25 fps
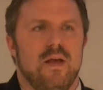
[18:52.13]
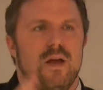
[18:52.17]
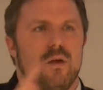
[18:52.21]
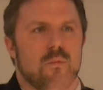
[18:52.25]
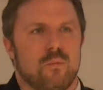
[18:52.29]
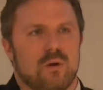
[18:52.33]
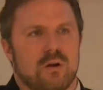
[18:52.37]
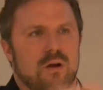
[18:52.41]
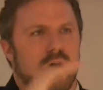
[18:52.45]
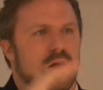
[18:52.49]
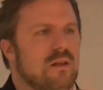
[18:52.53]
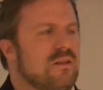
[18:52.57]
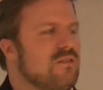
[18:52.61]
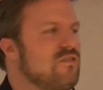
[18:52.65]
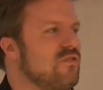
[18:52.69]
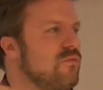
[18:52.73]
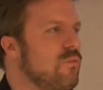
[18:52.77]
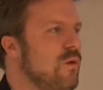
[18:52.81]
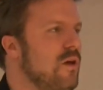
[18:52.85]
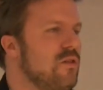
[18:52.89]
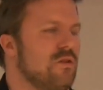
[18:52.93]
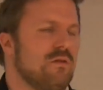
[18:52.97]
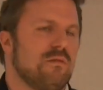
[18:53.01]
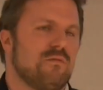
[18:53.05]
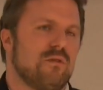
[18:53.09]
Regardless of
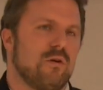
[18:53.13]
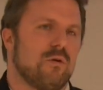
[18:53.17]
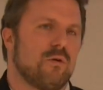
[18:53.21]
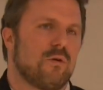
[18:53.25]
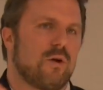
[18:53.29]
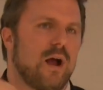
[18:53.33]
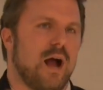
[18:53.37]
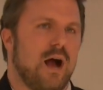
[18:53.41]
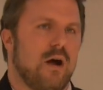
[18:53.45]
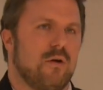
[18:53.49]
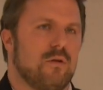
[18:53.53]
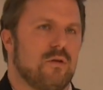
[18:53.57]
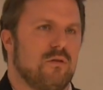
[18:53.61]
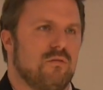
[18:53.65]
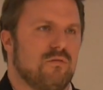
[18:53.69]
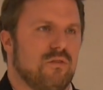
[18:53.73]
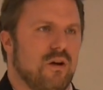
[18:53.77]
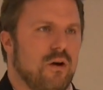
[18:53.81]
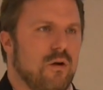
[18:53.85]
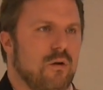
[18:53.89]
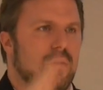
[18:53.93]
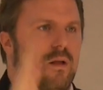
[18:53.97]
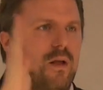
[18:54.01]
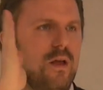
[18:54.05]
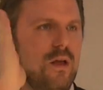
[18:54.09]
whether you vote or how you
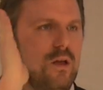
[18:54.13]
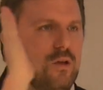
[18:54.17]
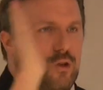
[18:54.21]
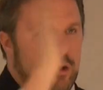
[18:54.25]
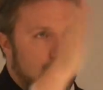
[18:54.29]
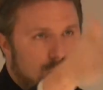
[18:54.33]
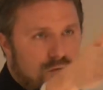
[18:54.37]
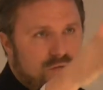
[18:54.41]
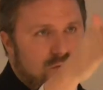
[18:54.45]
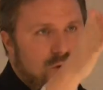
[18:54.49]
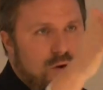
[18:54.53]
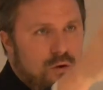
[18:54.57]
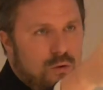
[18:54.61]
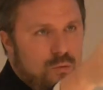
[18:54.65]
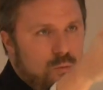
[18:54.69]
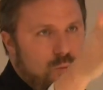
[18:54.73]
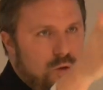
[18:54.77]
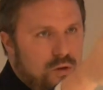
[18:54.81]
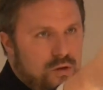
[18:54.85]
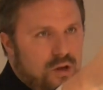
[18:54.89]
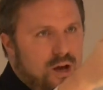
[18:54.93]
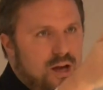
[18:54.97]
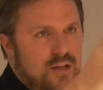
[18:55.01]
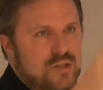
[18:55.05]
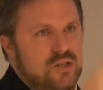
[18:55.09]
vote, your vote
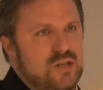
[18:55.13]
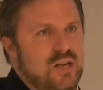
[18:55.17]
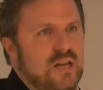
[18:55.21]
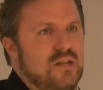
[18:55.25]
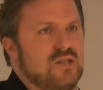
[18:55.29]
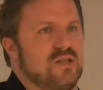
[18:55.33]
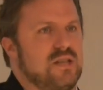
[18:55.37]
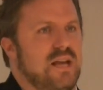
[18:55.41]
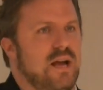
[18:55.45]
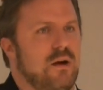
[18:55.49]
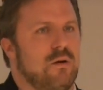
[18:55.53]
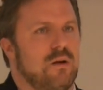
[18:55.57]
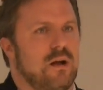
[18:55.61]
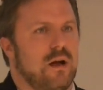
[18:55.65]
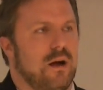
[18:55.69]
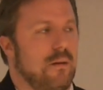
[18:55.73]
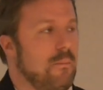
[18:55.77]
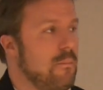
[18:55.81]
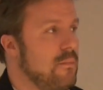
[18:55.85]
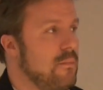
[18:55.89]
will not change the outcome.